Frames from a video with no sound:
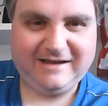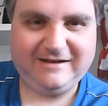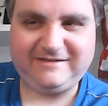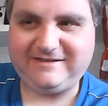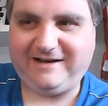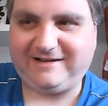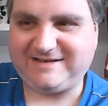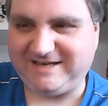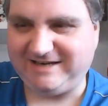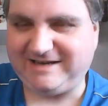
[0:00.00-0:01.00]
you're stuck.
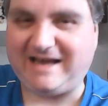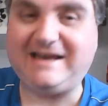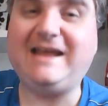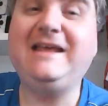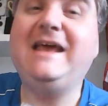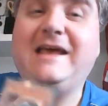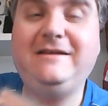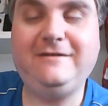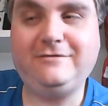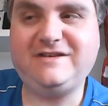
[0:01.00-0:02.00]
And
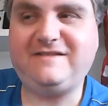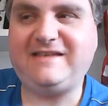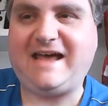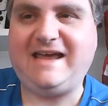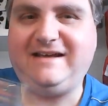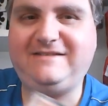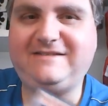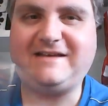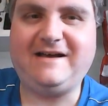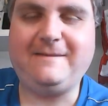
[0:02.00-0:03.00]
it's not just that. It's